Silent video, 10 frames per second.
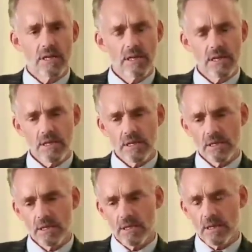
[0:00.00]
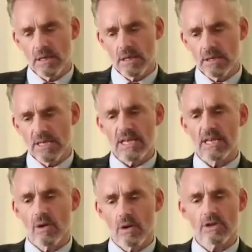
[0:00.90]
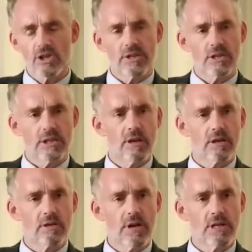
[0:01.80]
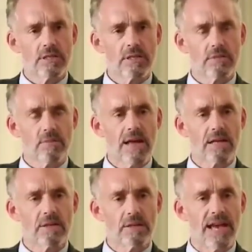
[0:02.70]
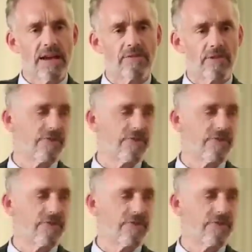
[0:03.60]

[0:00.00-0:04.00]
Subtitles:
the ideology that characterizes the radical left.